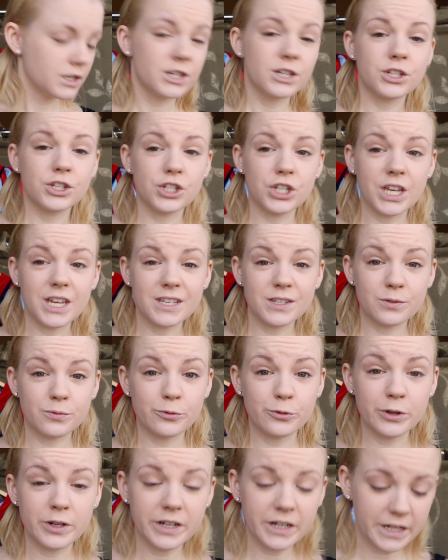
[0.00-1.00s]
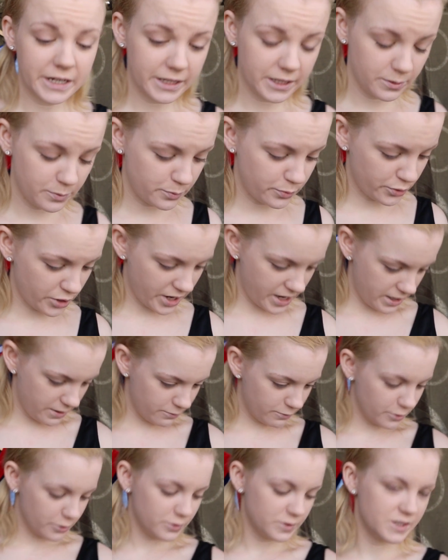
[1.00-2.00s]
she has really
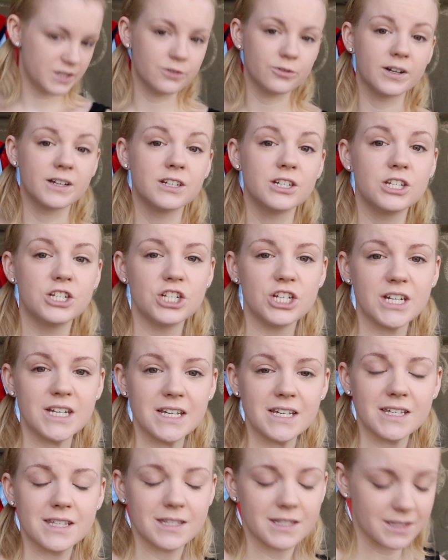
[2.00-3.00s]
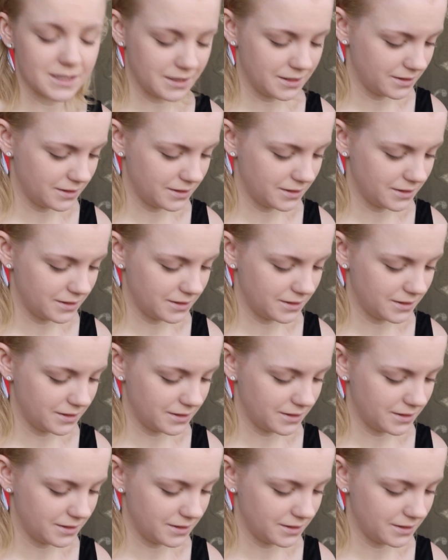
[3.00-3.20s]
bright rosy red cheeks.